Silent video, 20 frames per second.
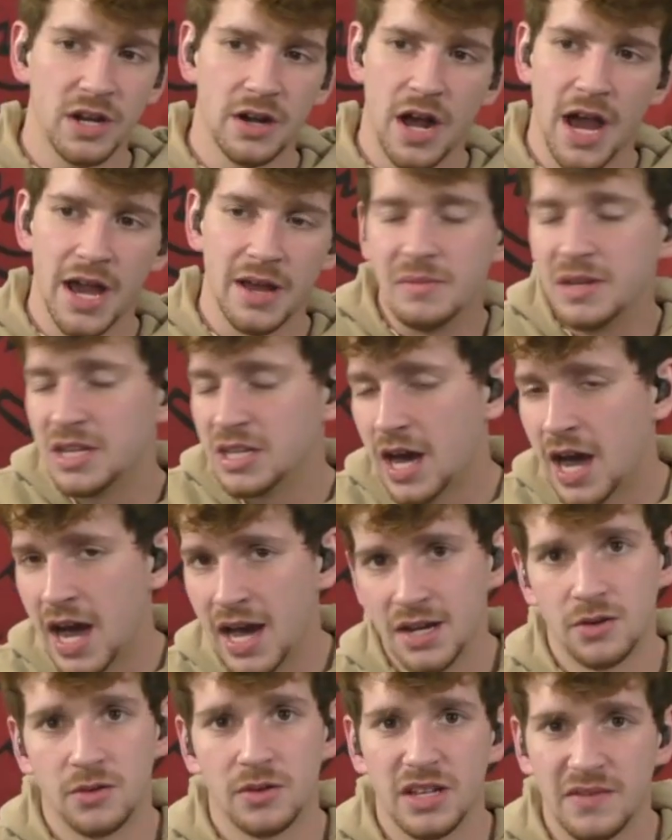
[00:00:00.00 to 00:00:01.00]
I
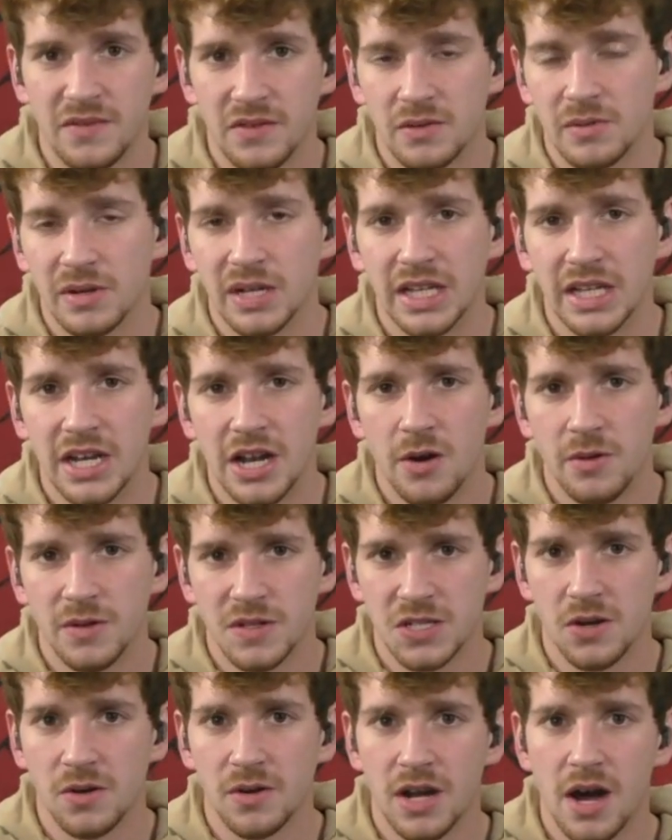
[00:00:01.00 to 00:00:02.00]
don't even really know
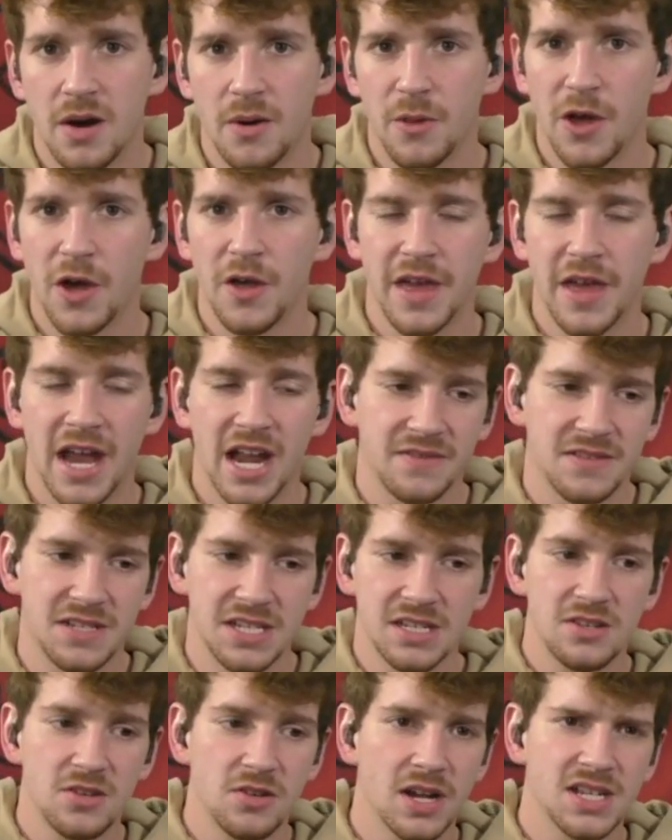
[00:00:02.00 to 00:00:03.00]
what's going on with all that. I've
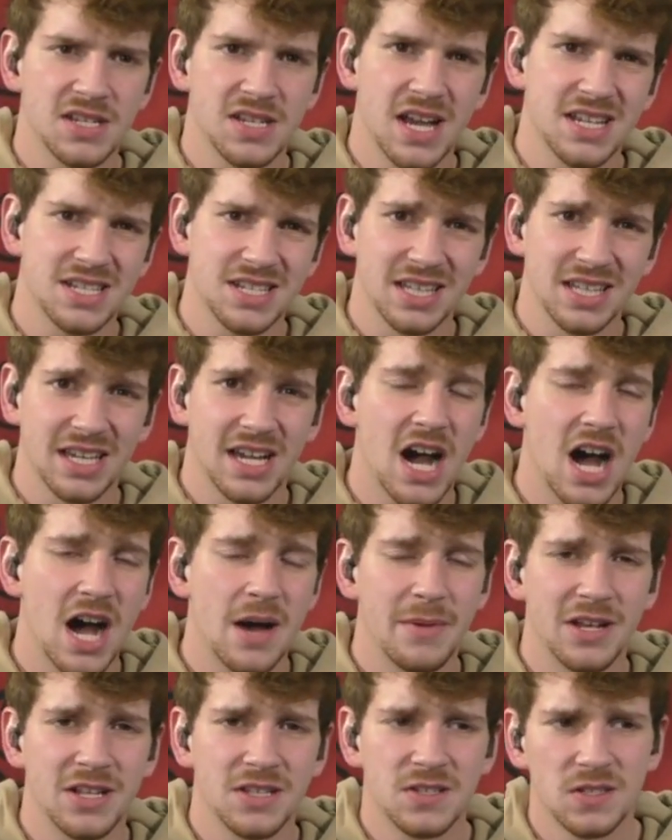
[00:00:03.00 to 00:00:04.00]
seen you guys ask in the
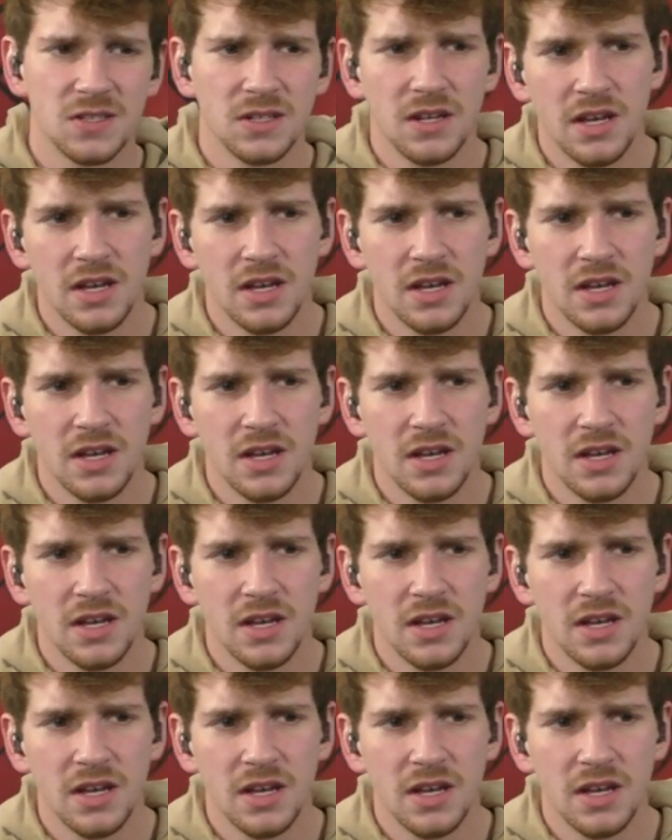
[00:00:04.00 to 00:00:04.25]
comments.